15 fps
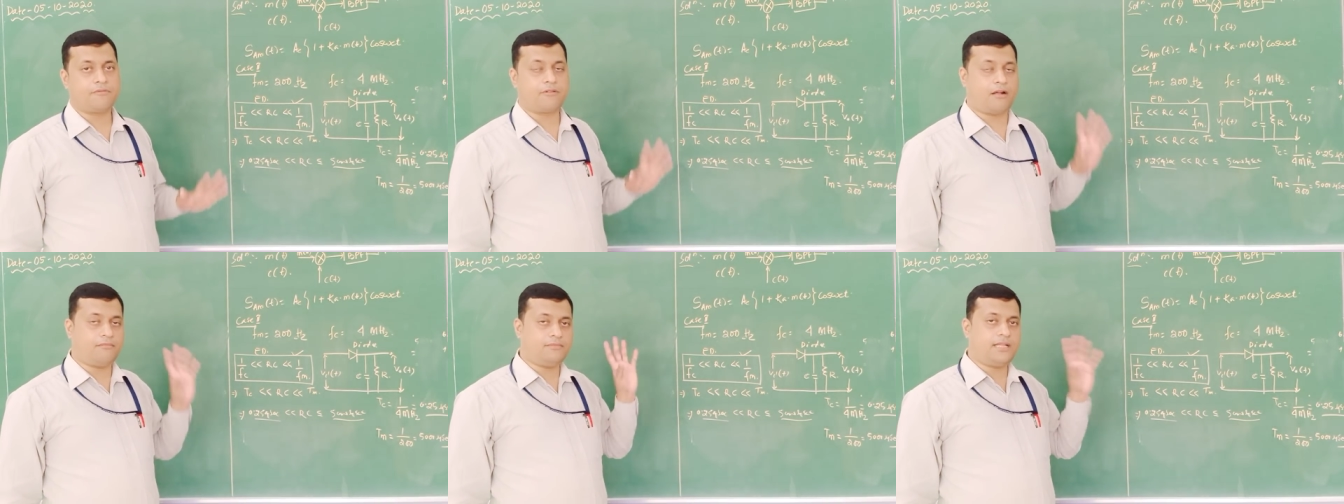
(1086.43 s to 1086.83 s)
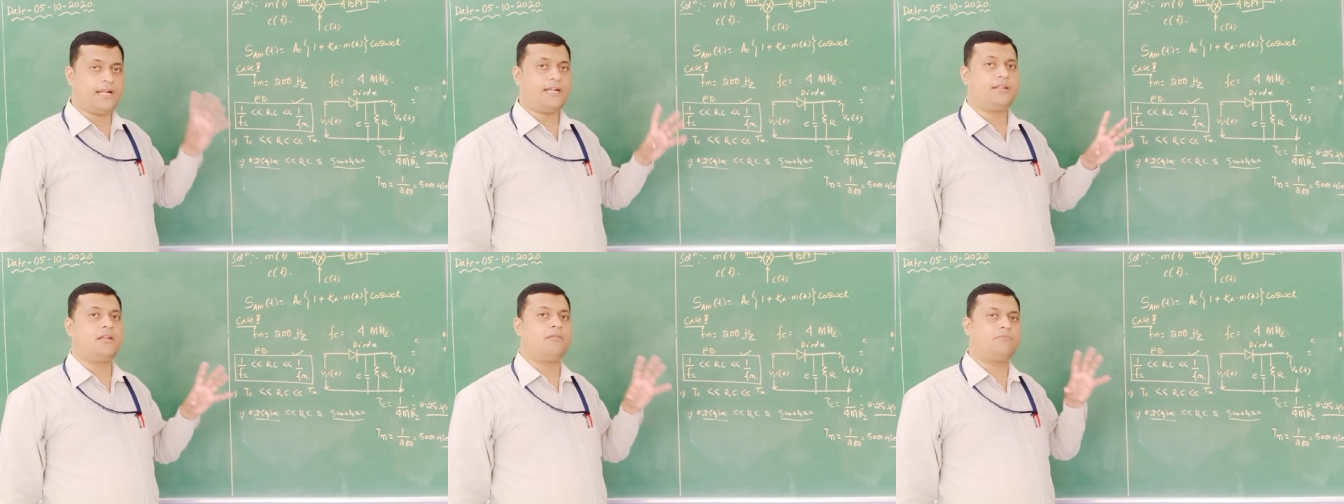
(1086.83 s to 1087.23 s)
From
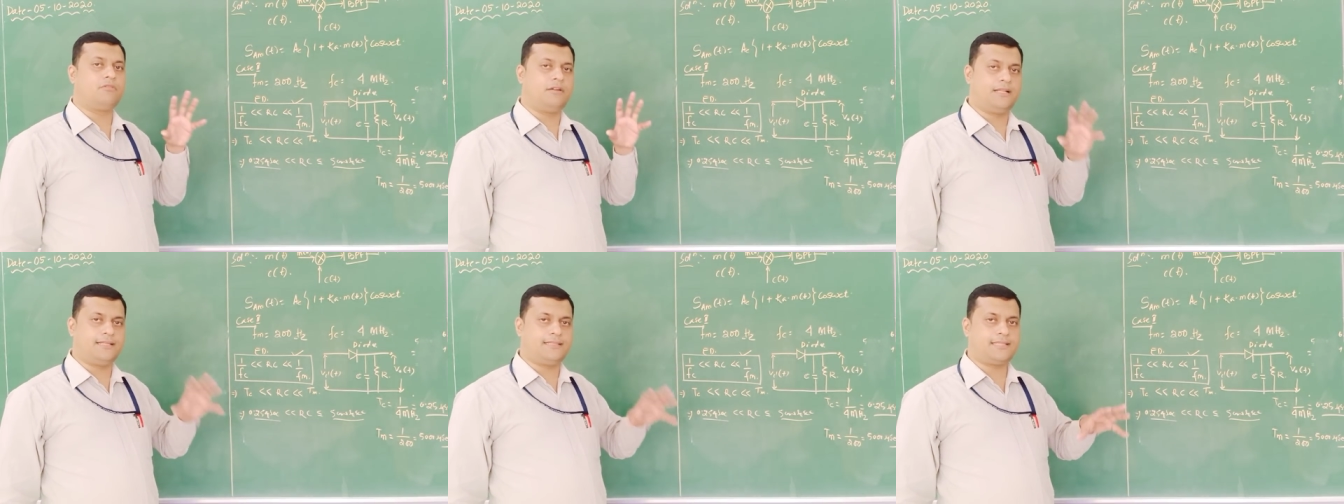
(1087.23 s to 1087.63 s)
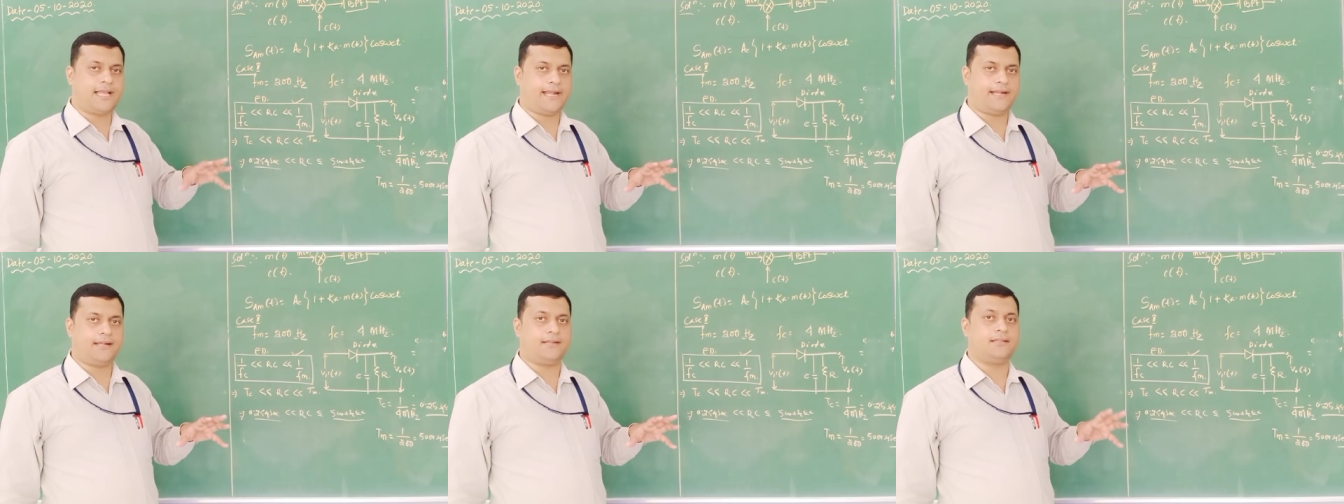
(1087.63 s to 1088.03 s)
that you could
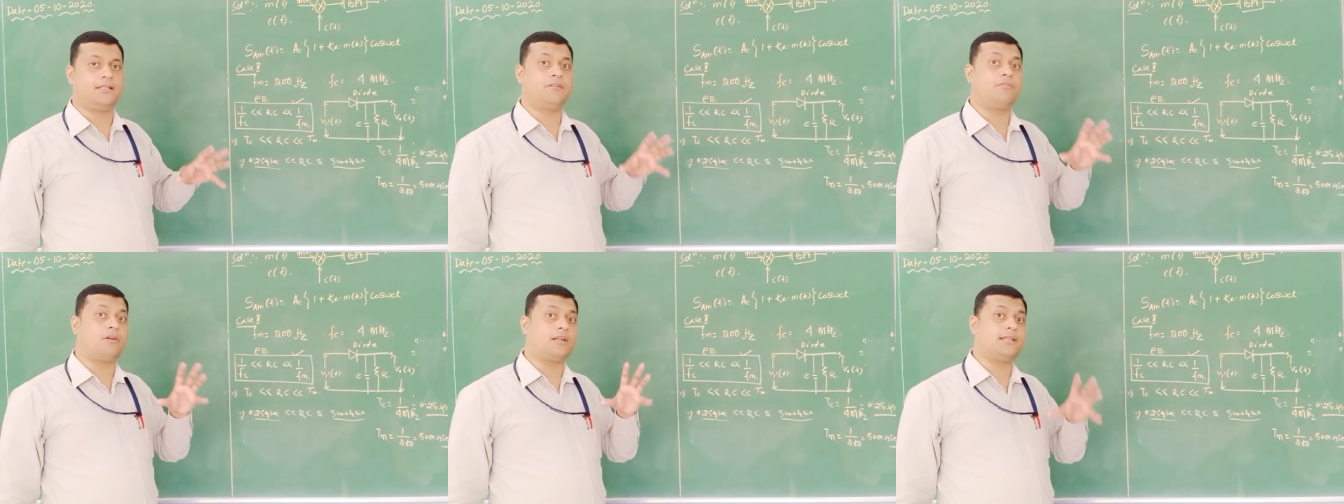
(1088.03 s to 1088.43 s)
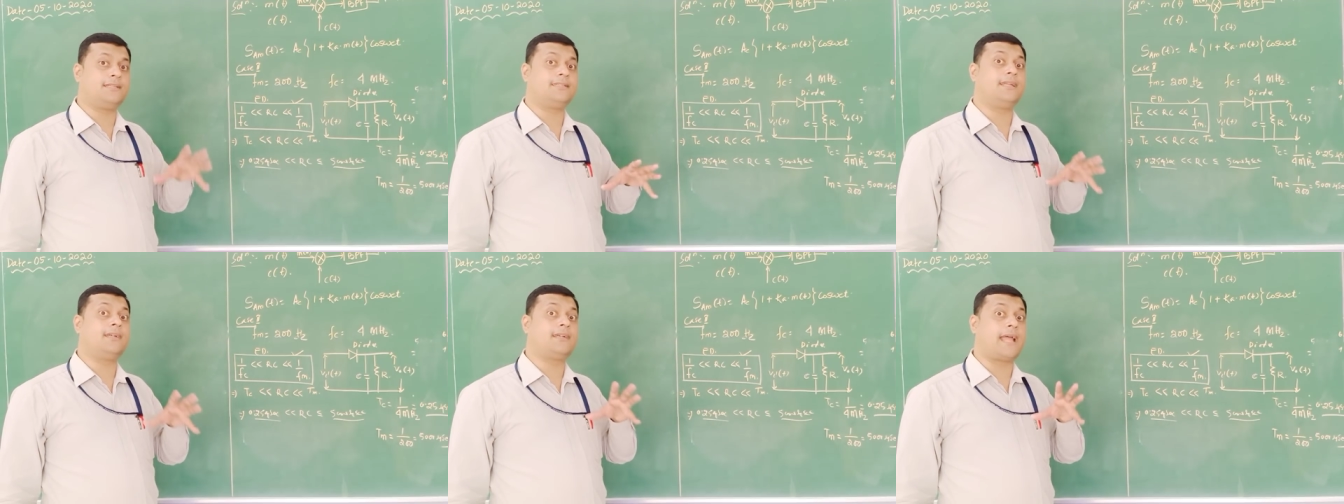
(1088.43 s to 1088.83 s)
decide what is
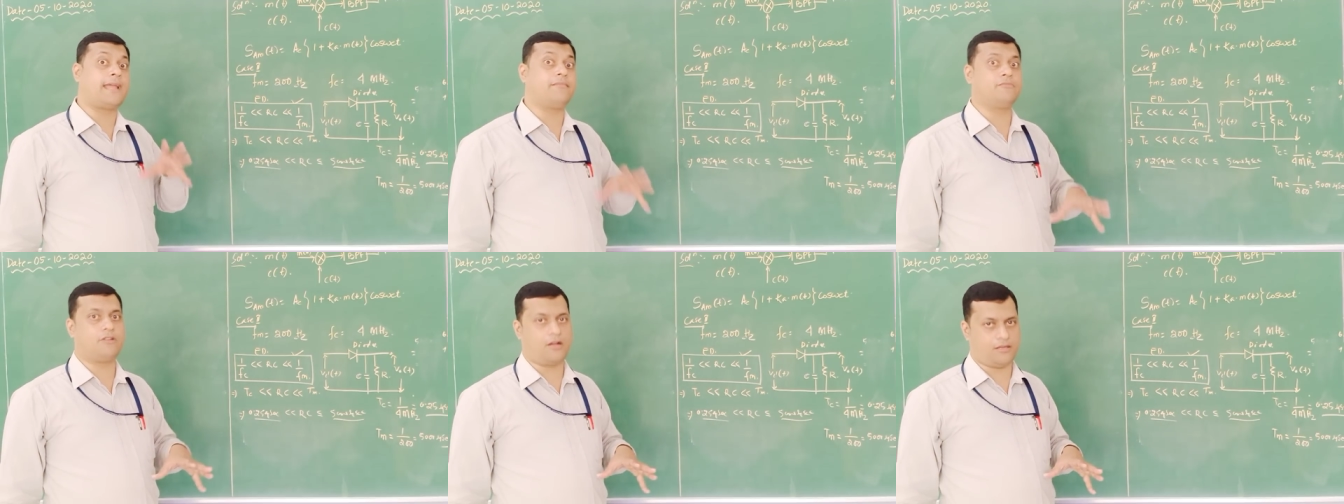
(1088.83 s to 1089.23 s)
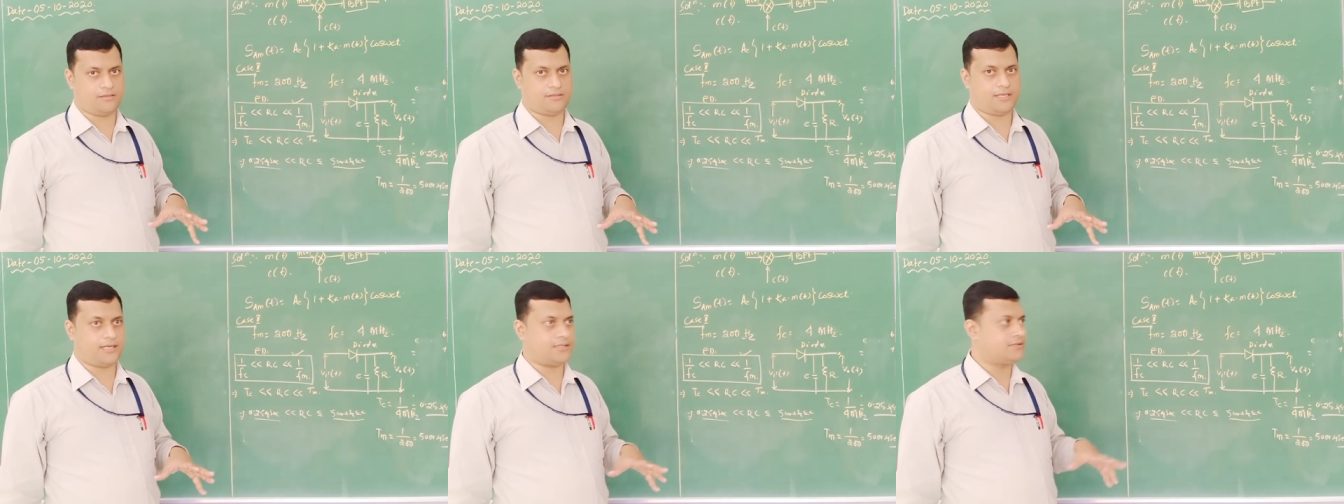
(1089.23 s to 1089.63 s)
the time
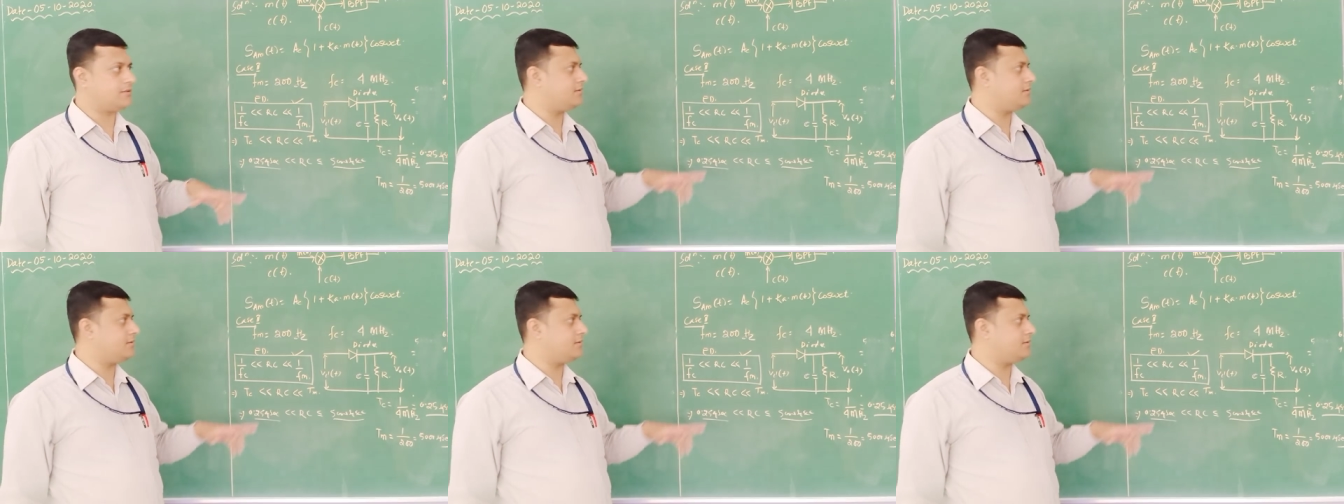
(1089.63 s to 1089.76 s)
constant.